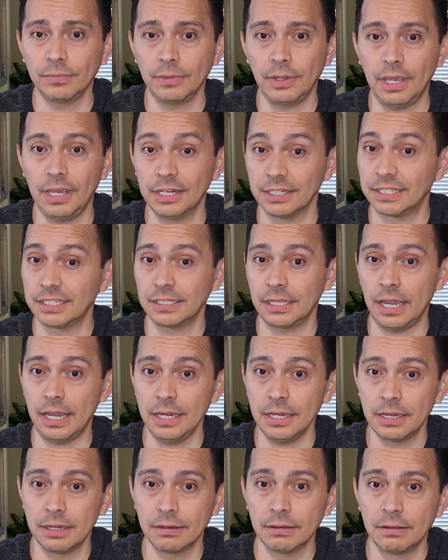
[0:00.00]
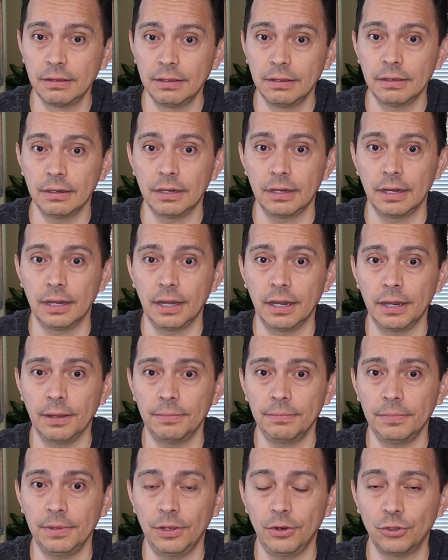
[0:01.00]
eat a steak,
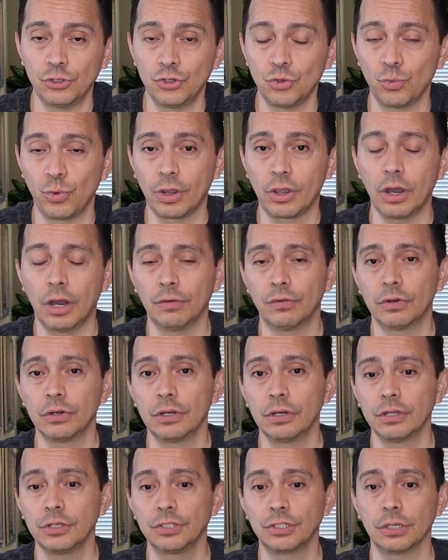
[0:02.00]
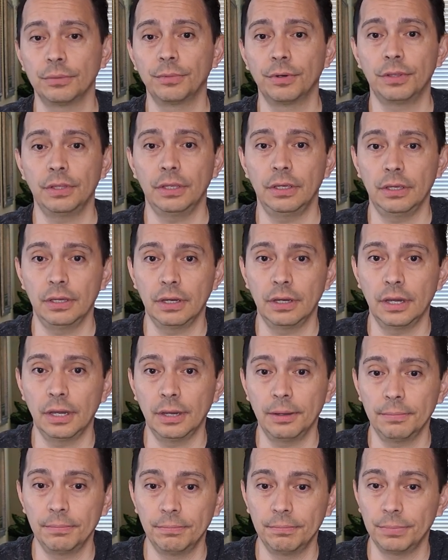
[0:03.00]
to recover some of the
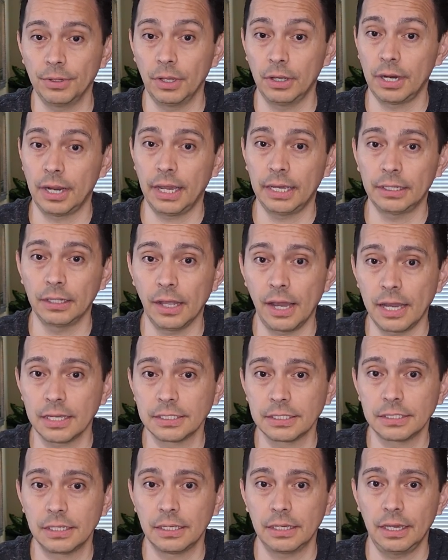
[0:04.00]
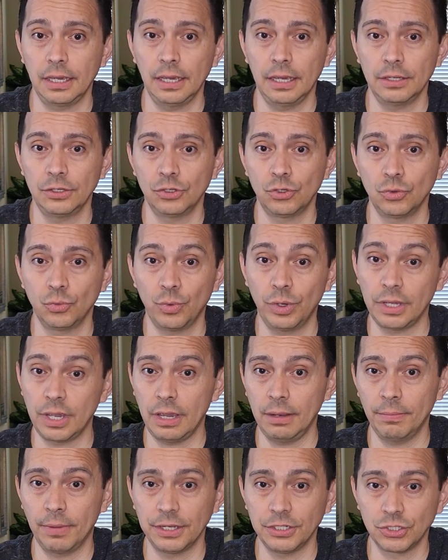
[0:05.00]
blood I had lost and to
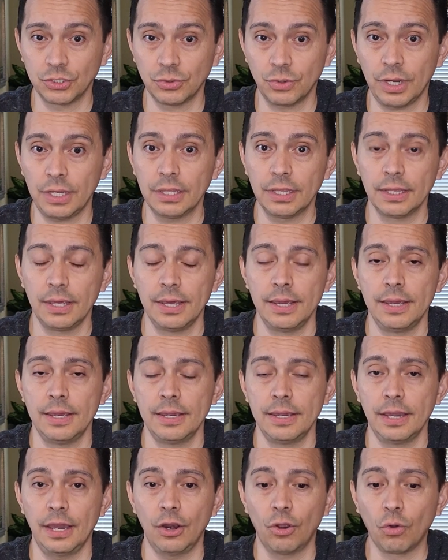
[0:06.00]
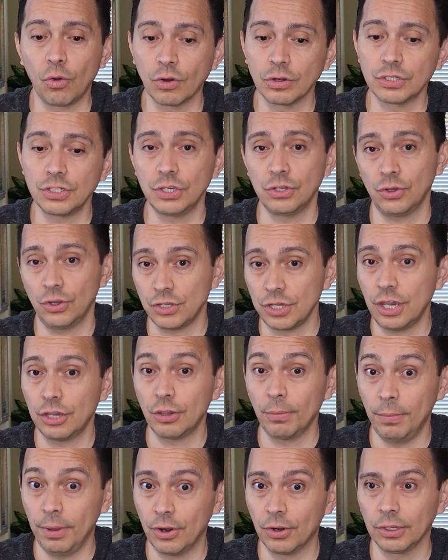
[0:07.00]
regain my strength. And of course, you take
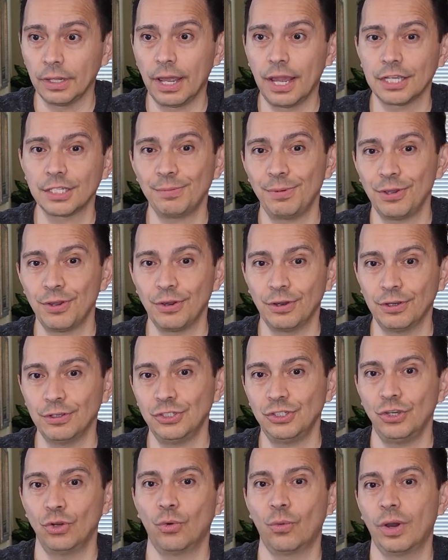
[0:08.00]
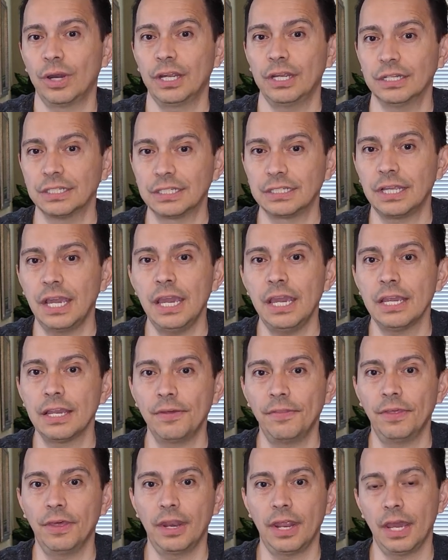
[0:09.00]
a Miralax because you don't want to eat a steak
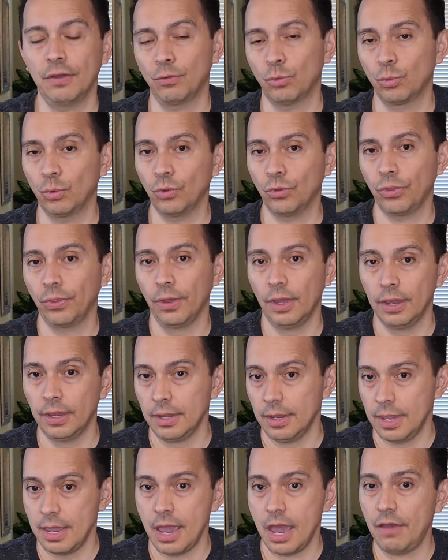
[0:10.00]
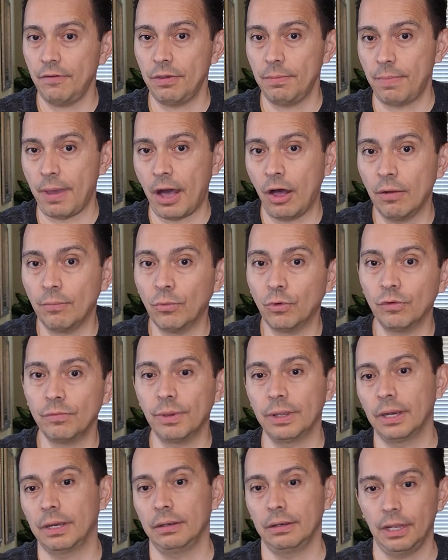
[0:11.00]
and then have a real heavy bowel
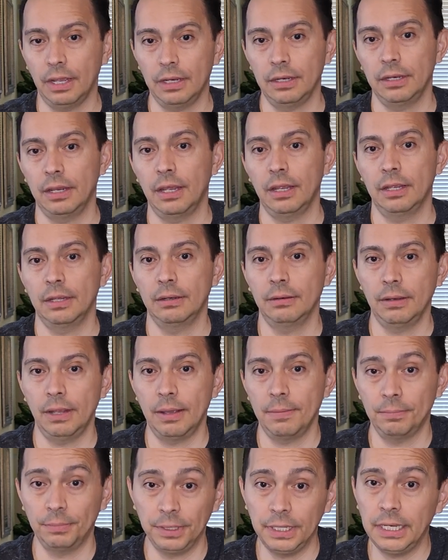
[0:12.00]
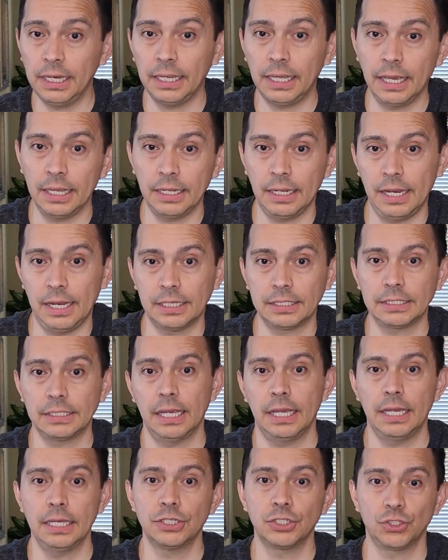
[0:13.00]
movement and bleed again the next
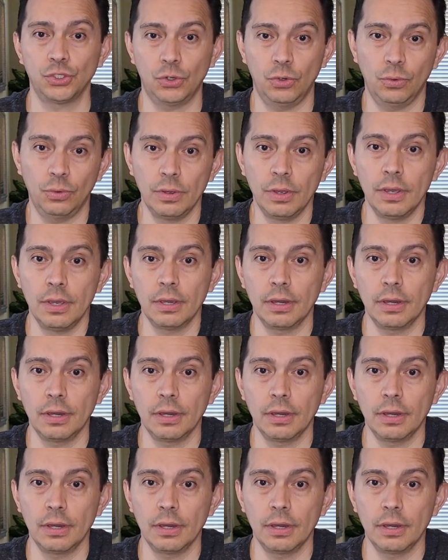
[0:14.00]
day. So,